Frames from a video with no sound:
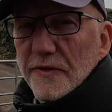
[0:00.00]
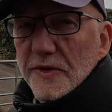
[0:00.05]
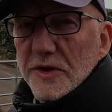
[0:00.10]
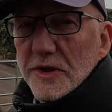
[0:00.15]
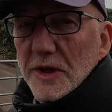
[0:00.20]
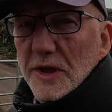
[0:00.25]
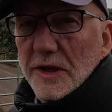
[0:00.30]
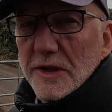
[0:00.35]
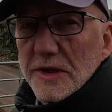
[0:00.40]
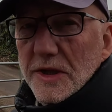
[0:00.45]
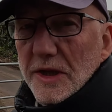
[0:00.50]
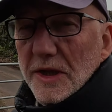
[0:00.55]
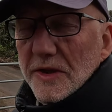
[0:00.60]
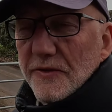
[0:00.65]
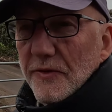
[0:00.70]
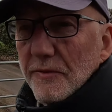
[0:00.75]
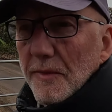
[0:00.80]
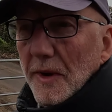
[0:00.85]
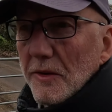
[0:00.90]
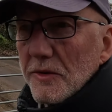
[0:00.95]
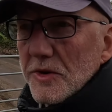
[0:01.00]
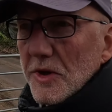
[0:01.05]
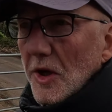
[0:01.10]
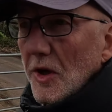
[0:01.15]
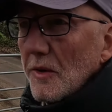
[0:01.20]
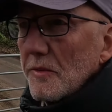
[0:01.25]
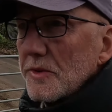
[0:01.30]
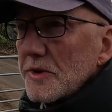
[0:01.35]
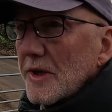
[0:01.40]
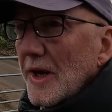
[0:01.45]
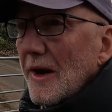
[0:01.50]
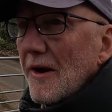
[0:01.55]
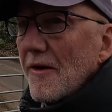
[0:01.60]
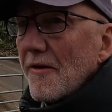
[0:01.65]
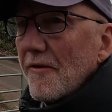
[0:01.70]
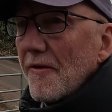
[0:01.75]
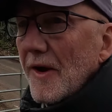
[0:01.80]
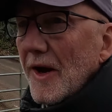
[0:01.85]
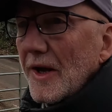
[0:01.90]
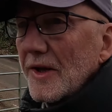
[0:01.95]
facilities for motorhomes,
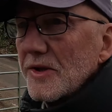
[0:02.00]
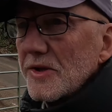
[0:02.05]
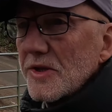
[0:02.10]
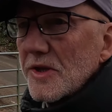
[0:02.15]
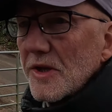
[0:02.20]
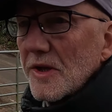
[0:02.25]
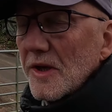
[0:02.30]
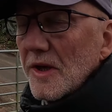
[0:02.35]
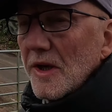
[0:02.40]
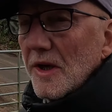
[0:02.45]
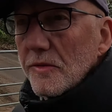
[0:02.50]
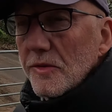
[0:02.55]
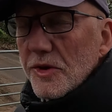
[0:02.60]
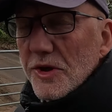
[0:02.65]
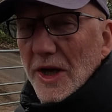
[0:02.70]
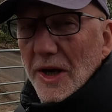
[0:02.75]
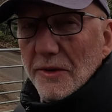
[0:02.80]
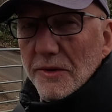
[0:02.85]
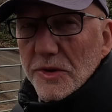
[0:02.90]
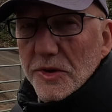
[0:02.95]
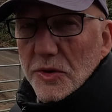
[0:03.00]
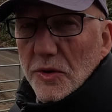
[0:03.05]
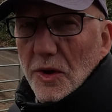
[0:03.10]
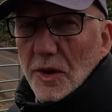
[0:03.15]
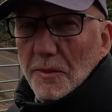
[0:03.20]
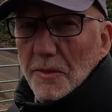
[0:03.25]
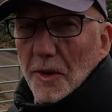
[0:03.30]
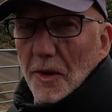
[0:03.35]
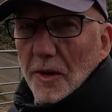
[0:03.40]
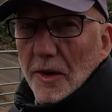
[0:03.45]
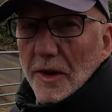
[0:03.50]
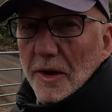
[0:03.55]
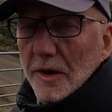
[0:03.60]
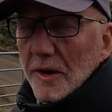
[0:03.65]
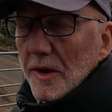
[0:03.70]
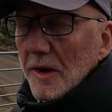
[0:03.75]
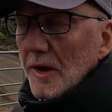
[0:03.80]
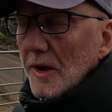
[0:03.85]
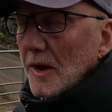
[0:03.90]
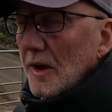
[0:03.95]
caravans, shower and toilet block,
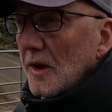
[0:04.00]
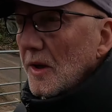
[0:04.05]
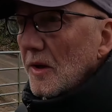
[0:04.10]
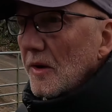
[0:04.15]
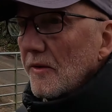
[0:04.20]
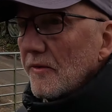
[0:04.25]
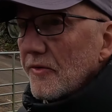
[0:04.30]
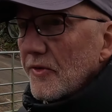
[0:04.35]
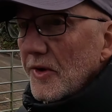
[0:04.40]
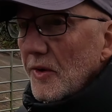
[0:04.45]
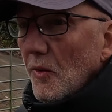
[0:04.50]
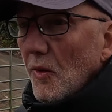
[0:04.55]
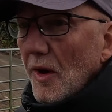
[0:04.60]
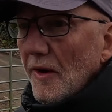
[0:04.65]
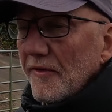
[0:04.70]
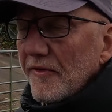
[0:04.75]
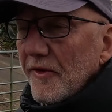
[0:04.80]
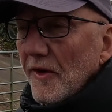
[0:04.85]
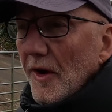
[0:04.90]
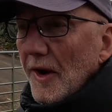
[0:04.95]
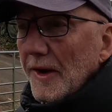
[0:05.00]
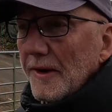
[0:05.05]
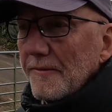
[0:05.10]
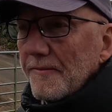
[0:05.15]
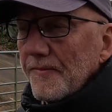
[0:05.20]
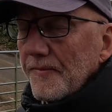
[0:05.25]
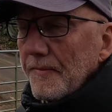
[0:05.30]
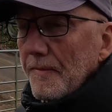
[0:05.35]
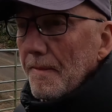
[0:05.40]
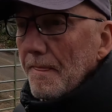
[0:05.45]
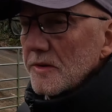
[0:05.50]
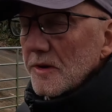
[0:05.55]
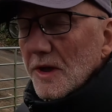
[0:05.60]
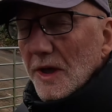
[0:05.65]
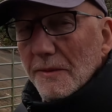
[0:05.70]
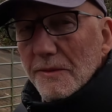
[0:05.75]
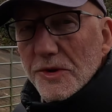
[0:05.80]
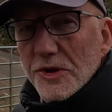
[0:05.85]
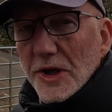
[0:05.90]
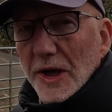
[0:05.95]
free Wi-Fi, so
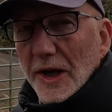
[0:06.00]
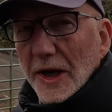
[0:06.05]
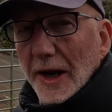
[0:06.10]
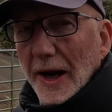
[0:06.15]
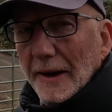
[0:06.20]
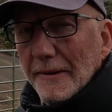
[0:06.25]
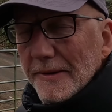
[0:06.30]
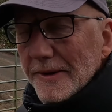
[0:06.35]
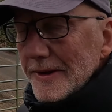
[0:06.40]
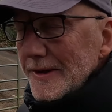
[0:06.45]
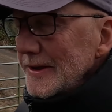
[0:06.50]
come and check it out.